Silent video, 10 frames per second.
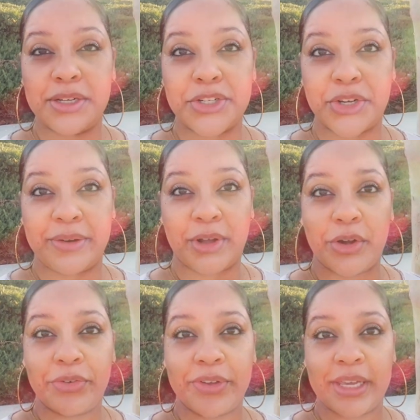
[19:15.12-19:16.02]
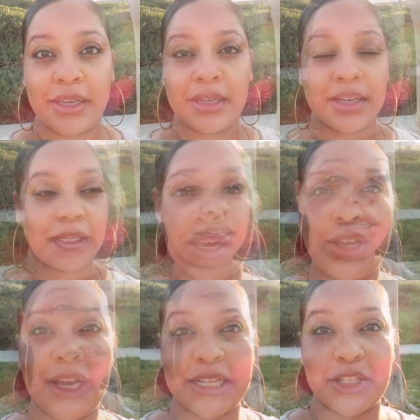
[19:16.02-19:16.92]
She'll have a whole fit.
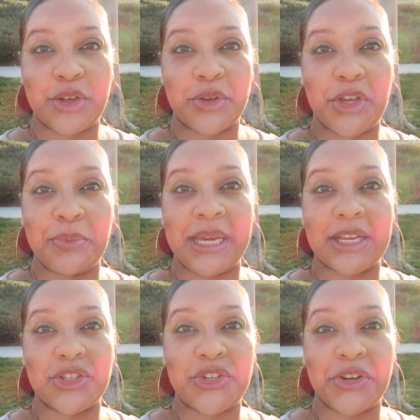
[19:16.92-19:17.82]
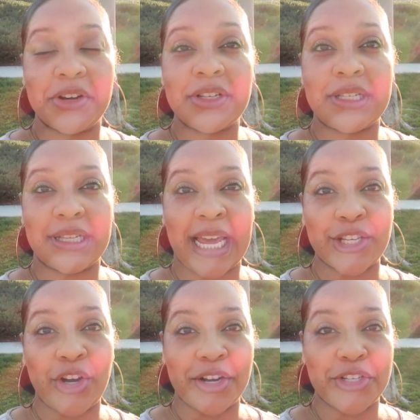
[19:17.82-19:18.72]
You guys, are so cute because Junior is like
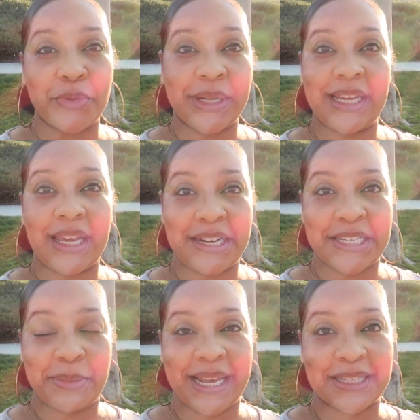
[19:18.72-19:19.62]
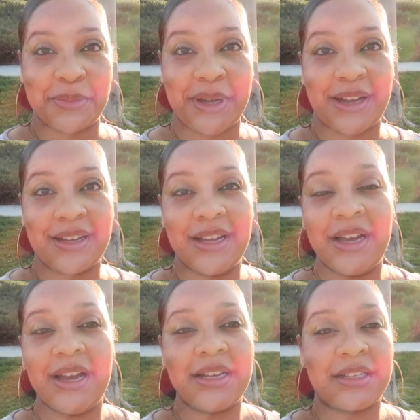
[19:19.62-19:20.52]
starting to really get into basketball.
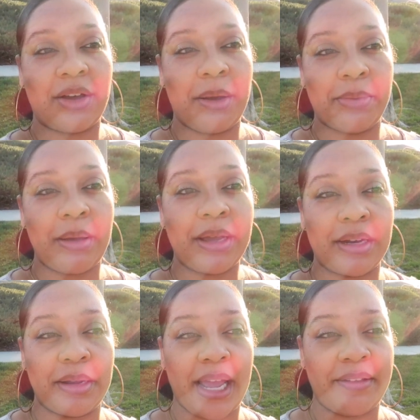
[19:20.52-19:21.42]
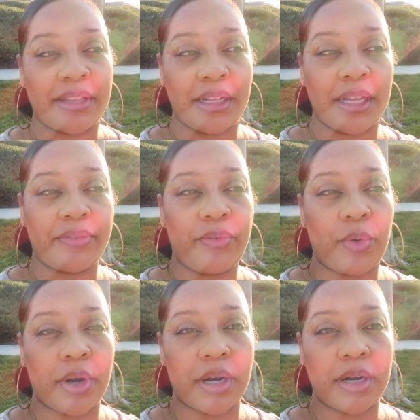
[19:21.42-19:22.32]
So I'm probably gonna have to look
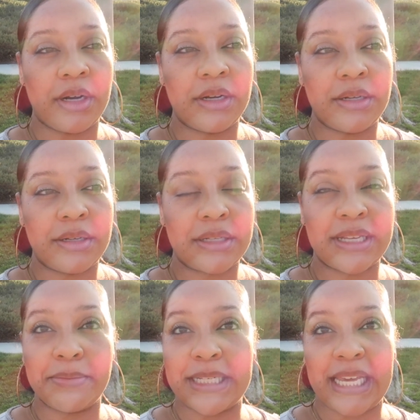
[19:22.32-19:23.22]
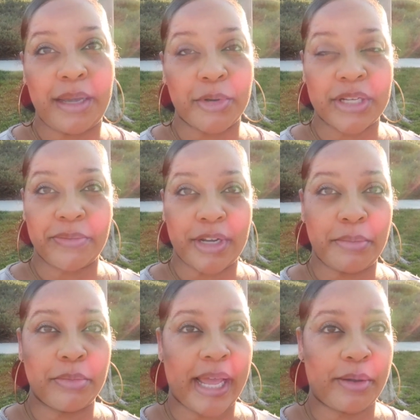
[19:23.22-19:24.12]
for some team or something to,
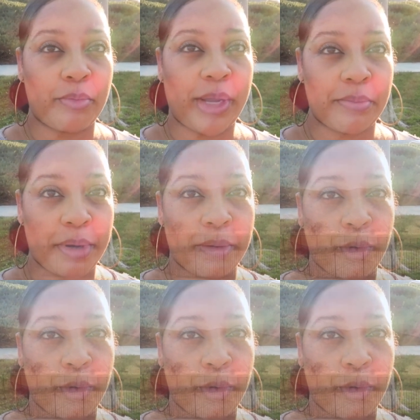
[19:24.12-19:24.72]
like we can put